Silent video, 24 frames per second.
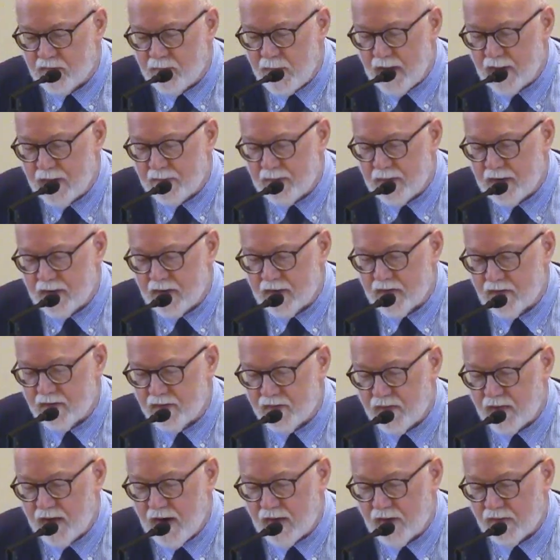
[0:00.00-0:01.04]
bed be
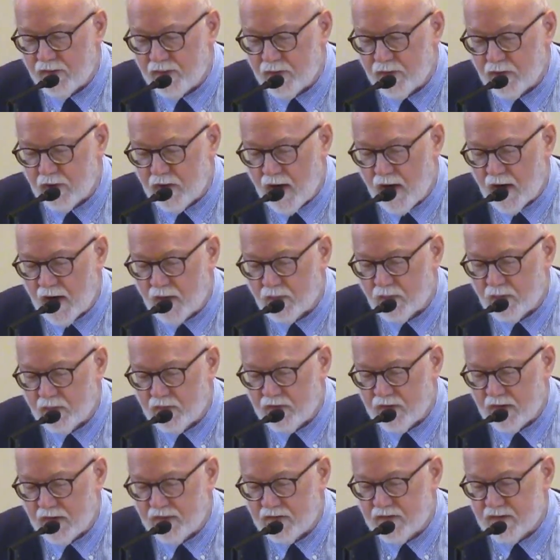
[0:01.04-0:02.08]
undefiled, for God will
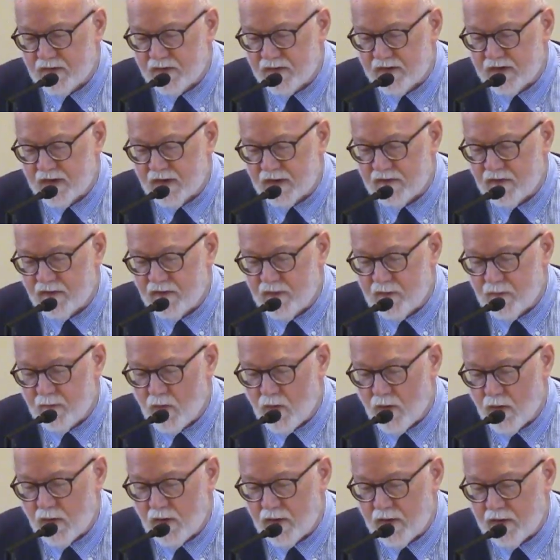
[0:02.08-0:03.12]
judge the sexually
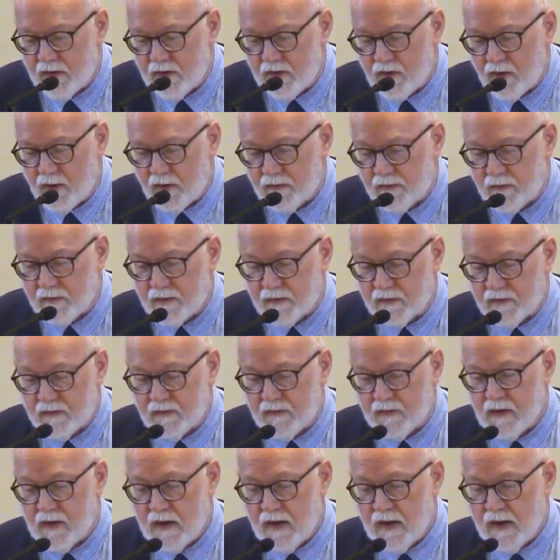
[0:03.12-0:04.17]
immoral and adulterous.
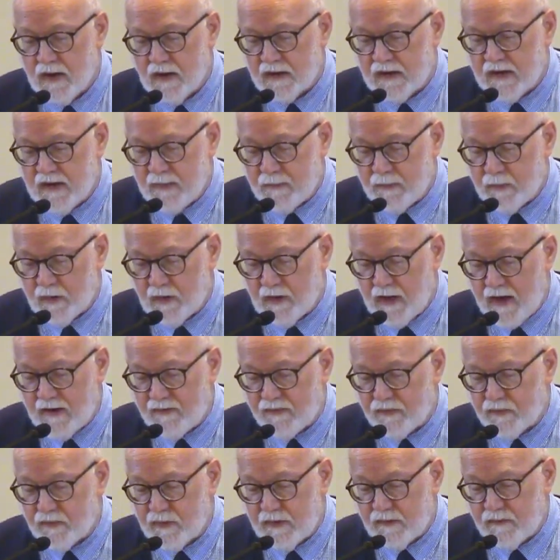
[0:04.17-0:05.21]
Keep your life
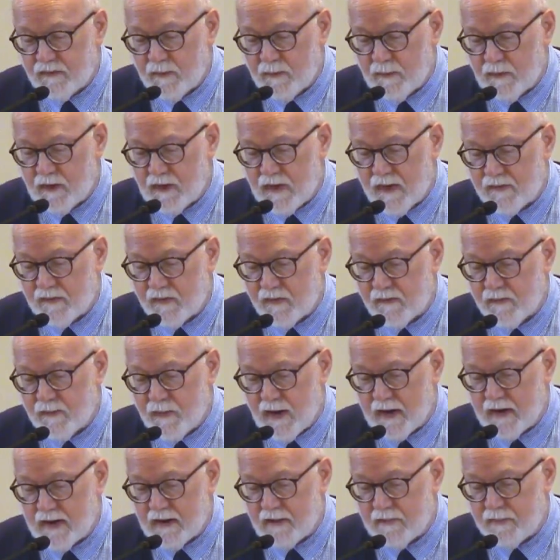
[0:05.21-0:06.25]
free from the love of
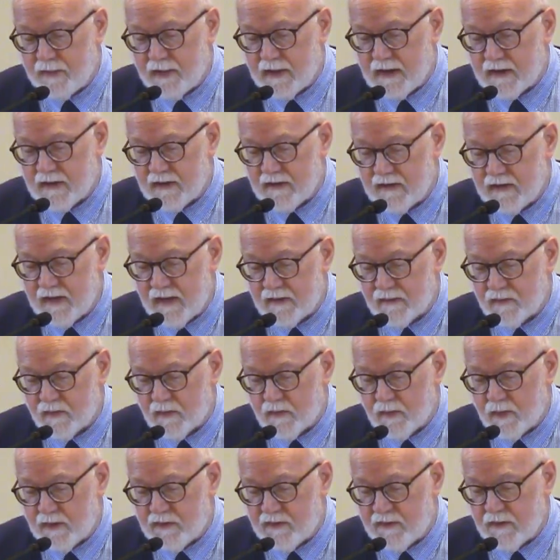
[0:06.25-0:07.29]
money and be content with
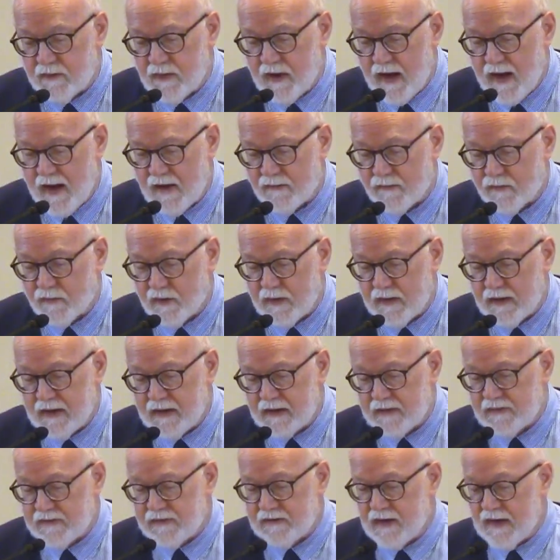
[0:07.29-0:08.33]
what you have, for he
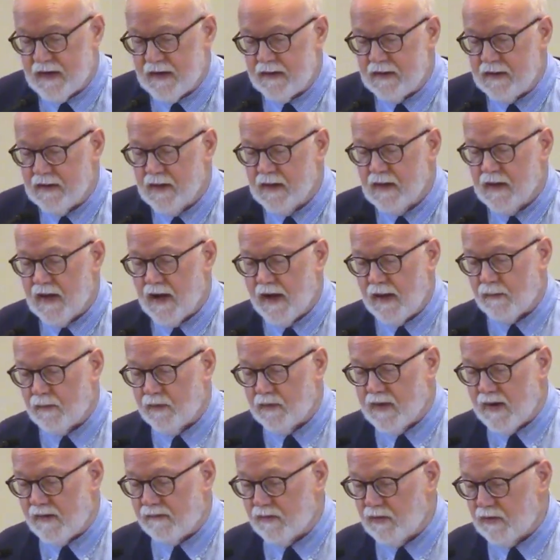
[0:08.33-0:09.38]
has said, I will
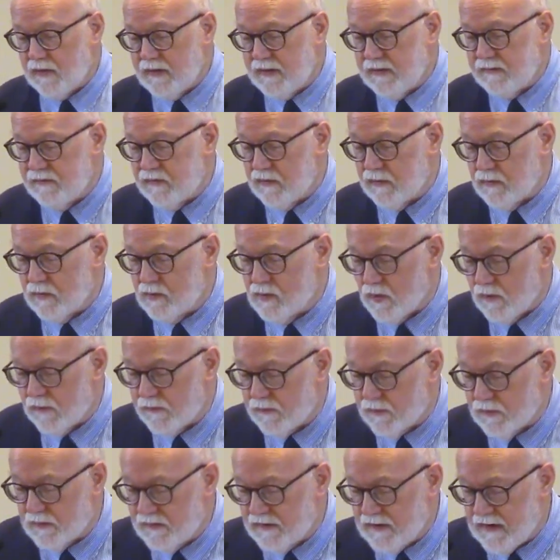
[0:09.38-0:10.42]
never leave you nor
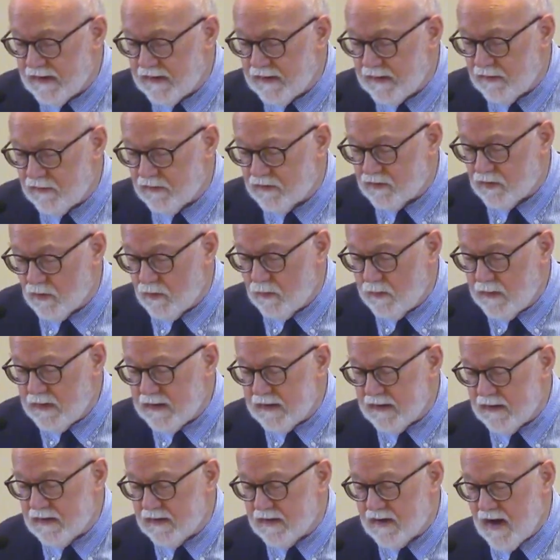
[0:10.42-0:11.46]
forsake you. So we
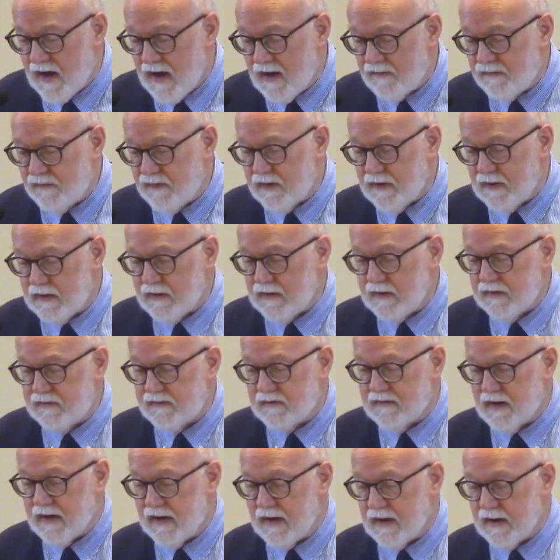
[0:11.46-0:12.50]
can confidently
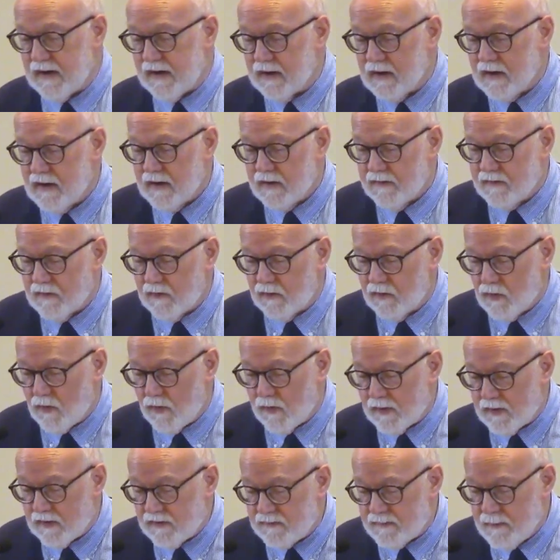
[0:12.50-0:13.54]
say, The
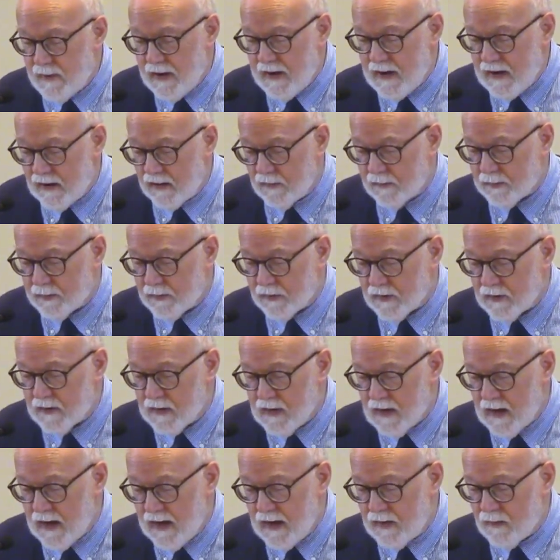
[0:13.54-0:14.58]
Lord is my helper.
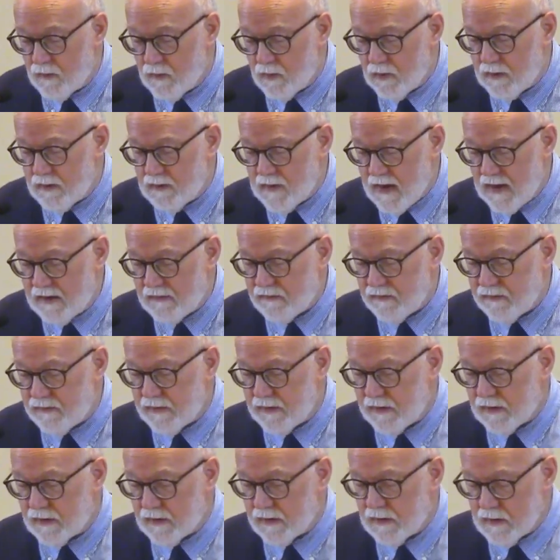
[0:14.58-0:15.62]
I will not
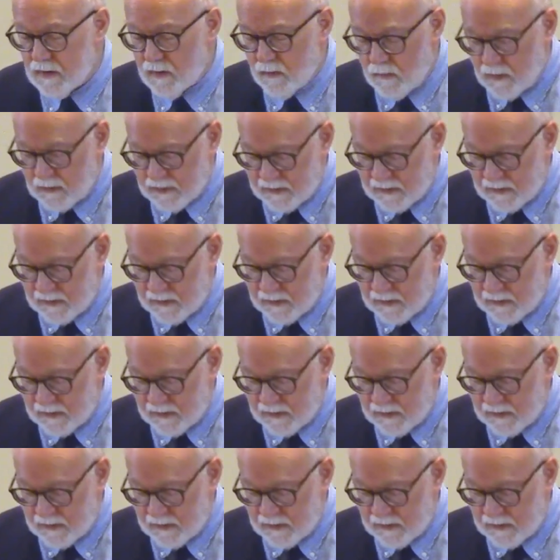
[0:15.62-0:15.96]
fear. What